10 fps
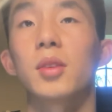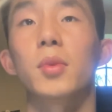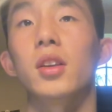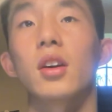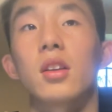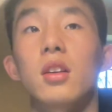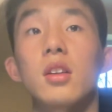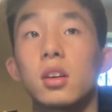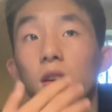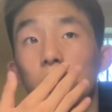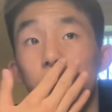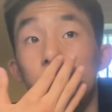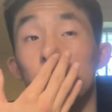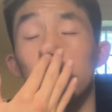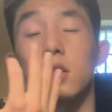but not a lot of
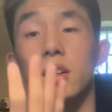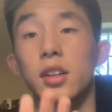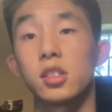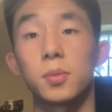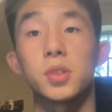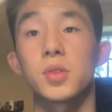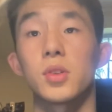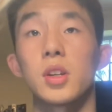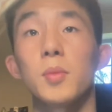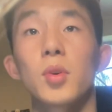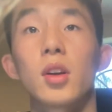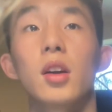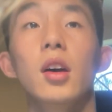colleges really look at super score anymore.